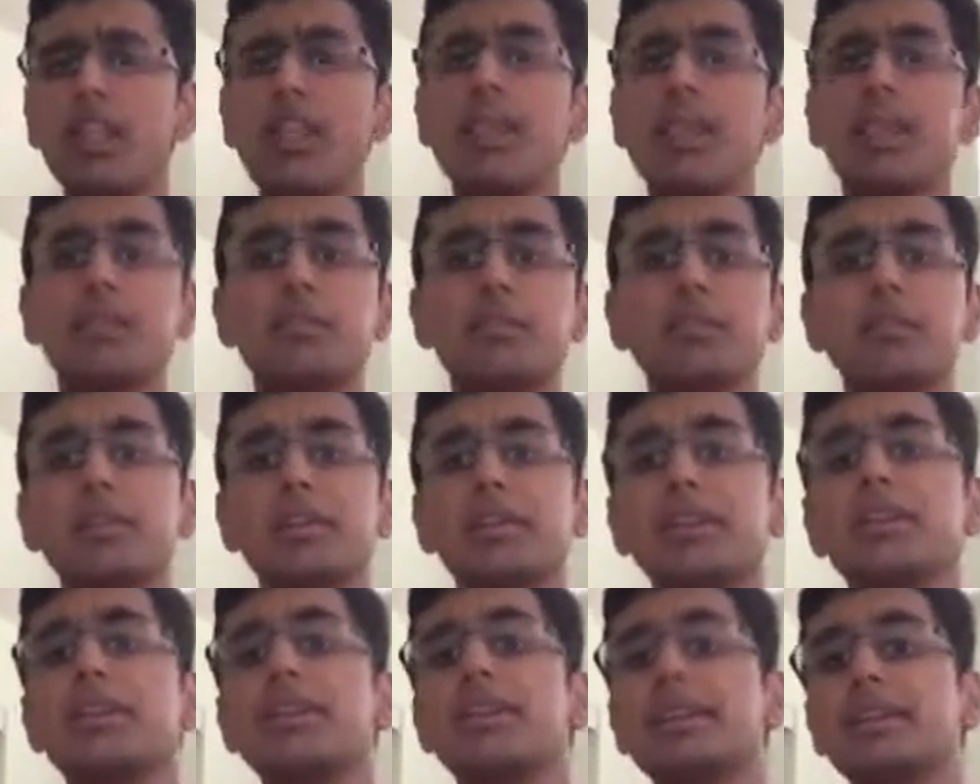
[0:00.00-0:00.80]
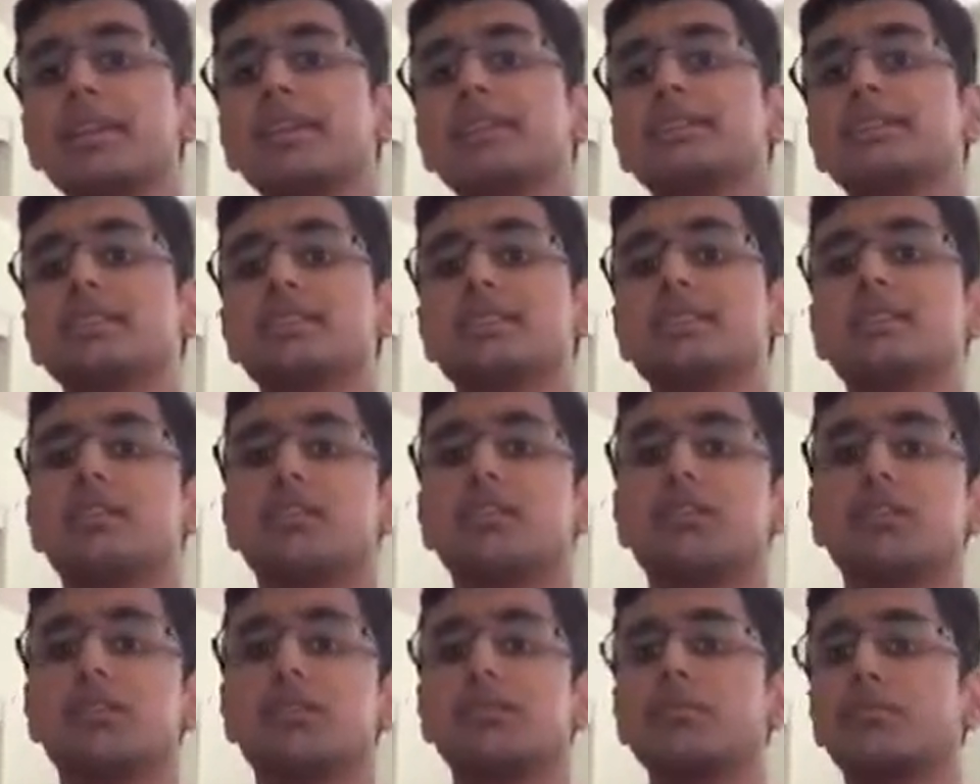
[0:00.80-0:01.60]
and it really is,
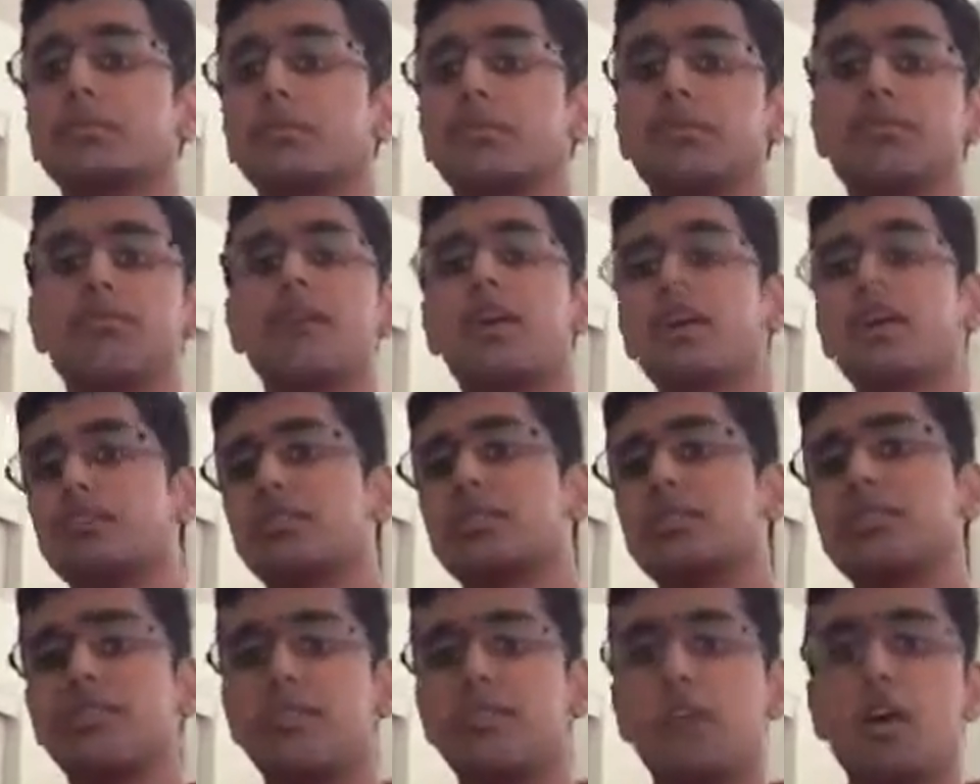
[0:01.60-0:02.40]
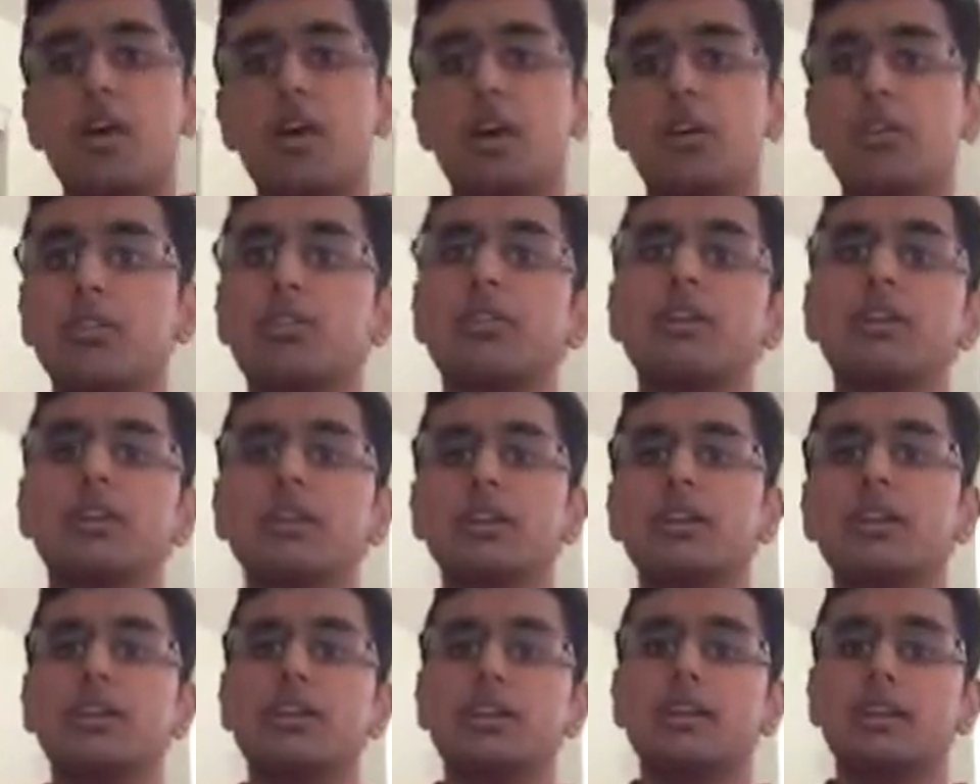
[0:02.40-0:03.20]
the father of all
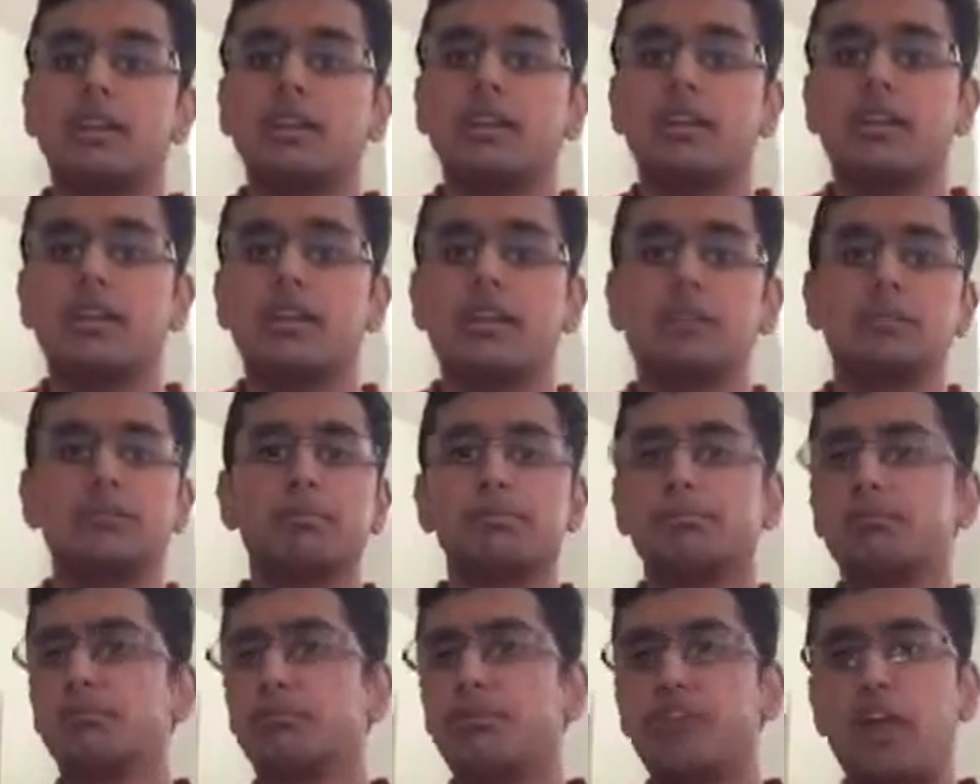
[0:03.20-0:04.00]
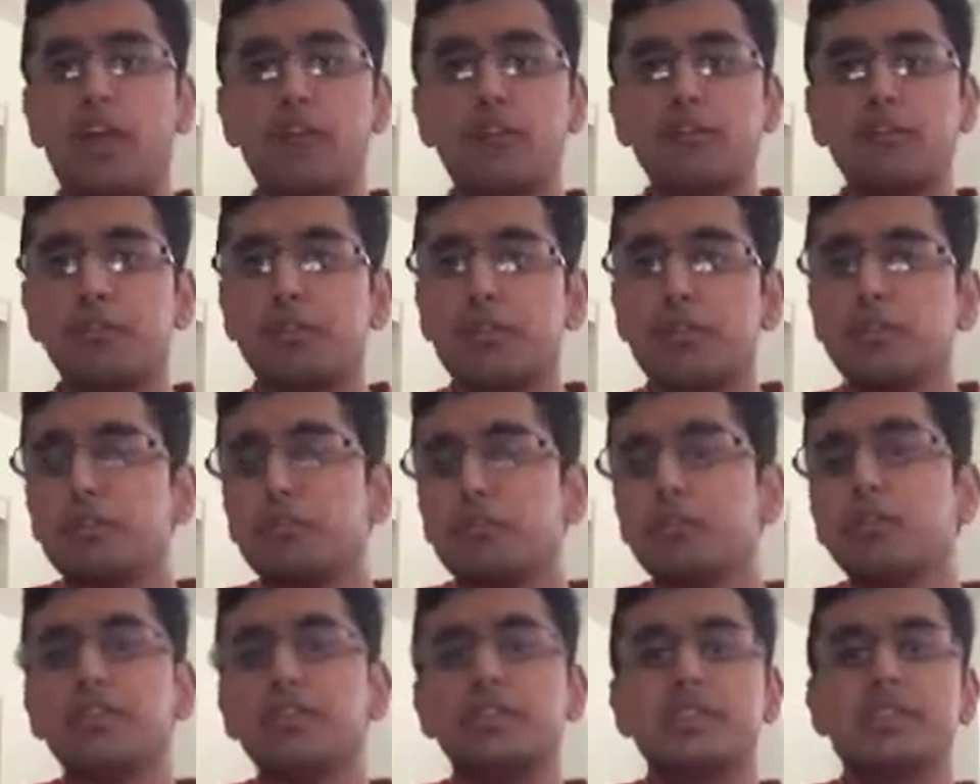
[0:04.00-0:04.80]
found
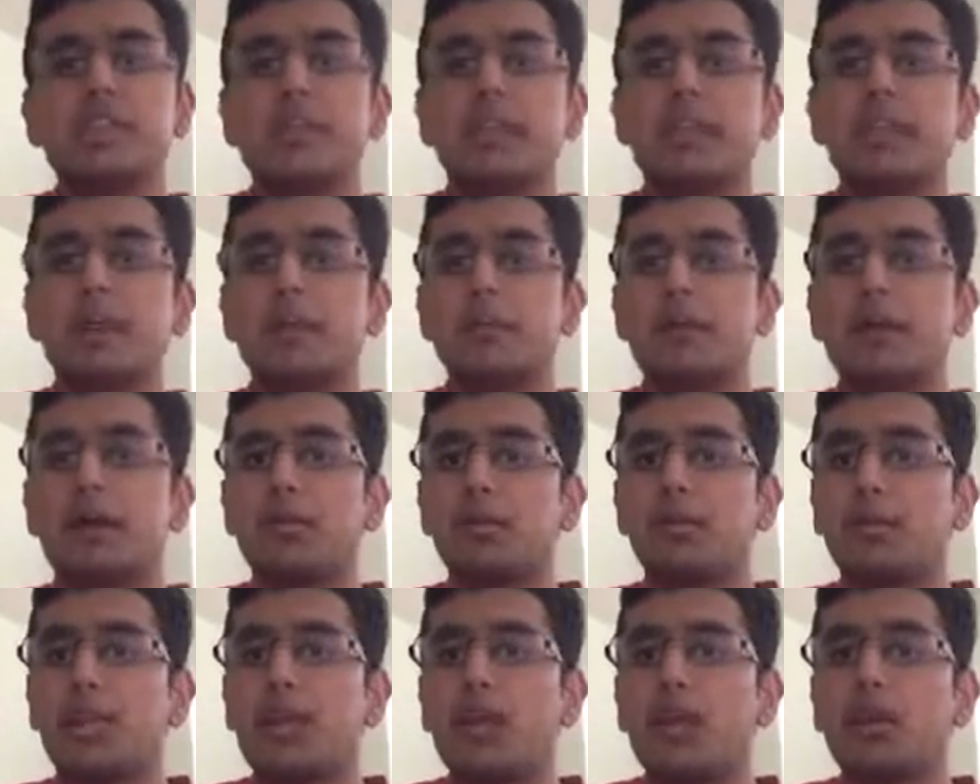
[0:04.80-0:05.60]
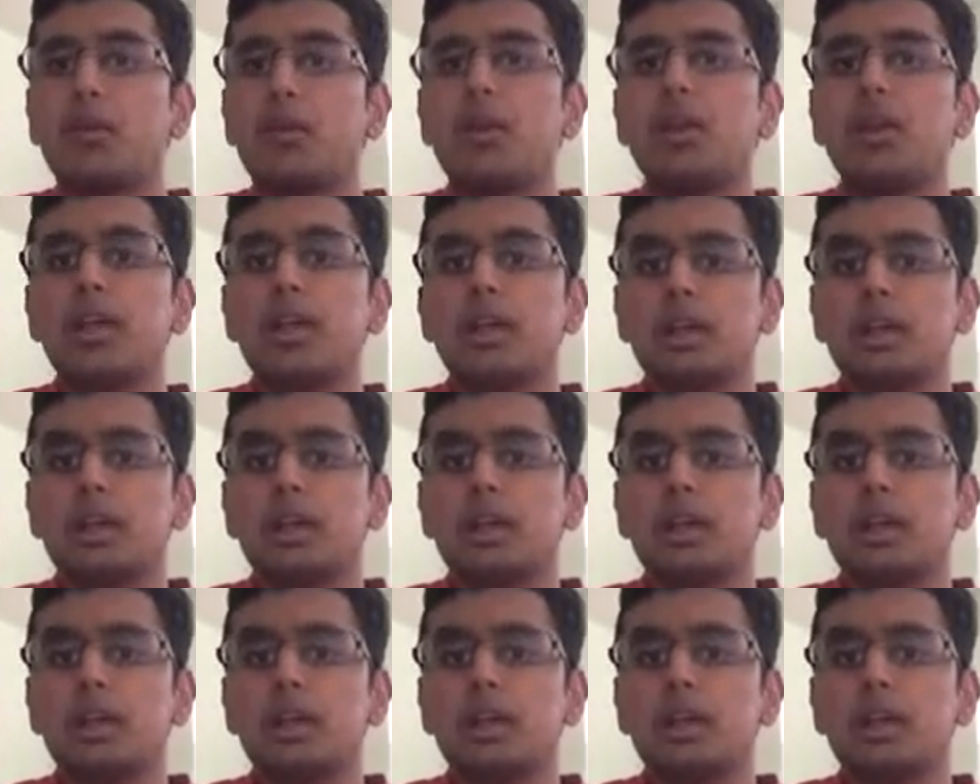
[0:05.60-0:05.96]
footage movies that come out now.